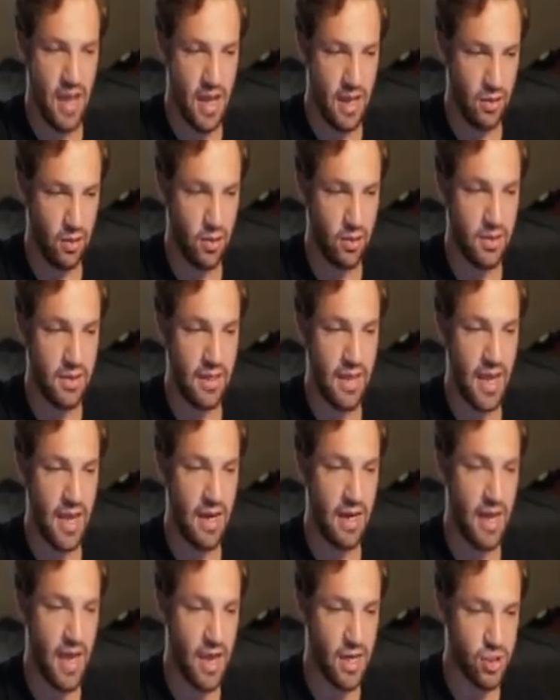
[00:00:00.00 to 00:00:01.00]
And looking at
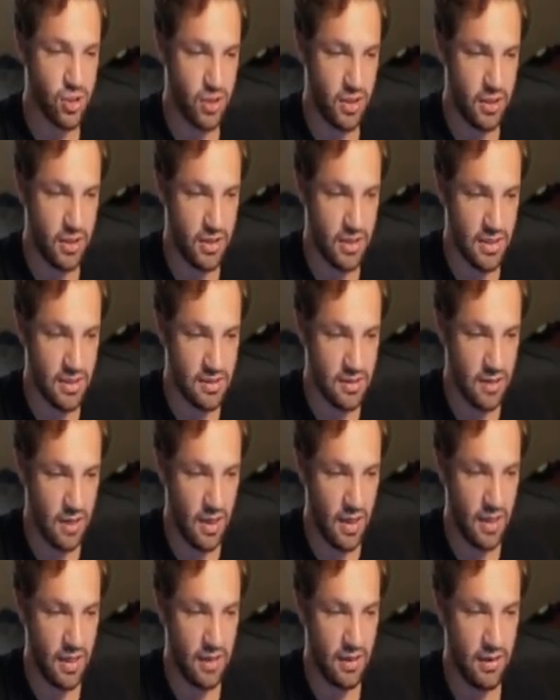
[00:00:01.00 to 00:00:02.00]
it actually in this
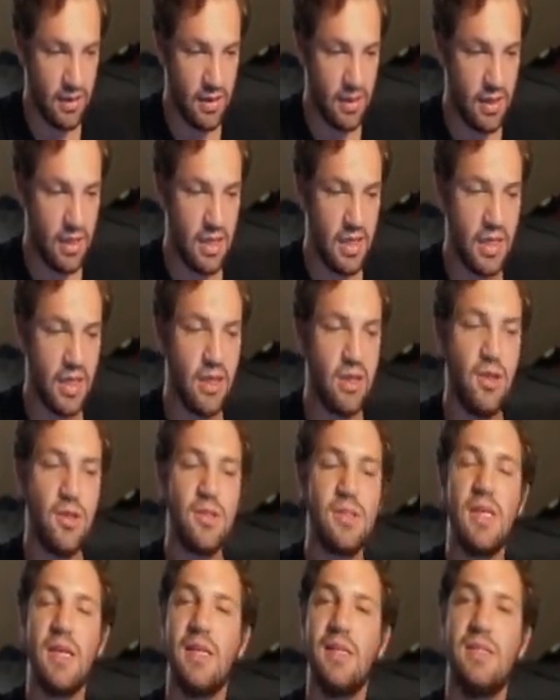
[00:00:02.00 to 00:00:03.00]
light, it
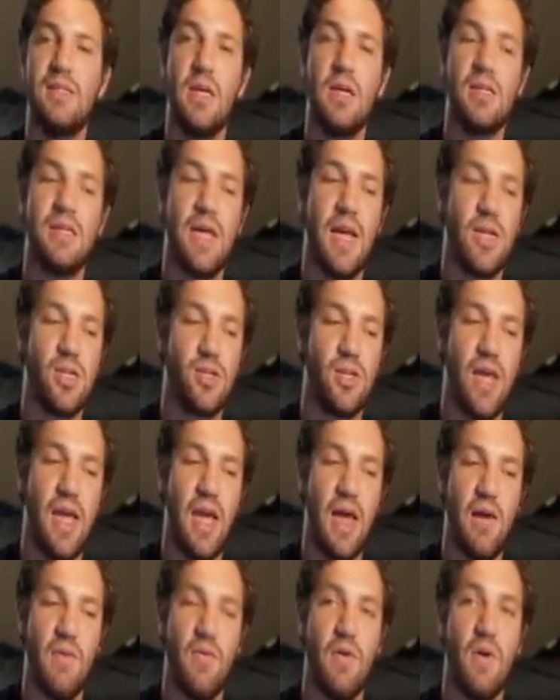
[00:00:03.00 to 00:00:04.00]
looks like it does actually
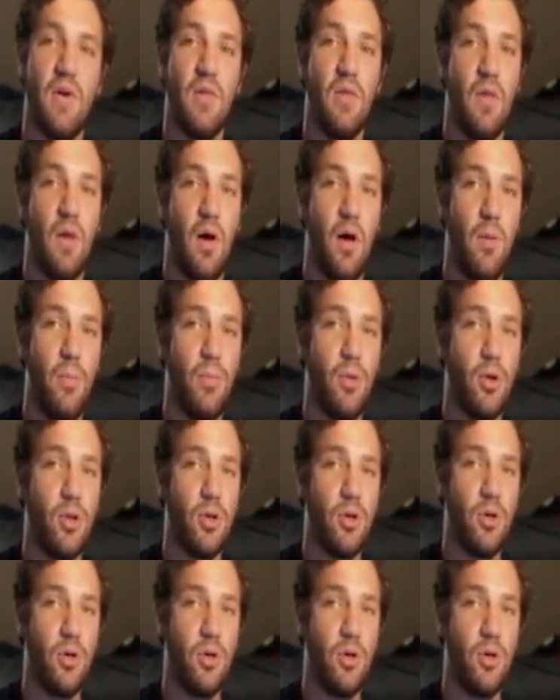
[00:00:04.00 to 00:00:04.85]
have the hump on the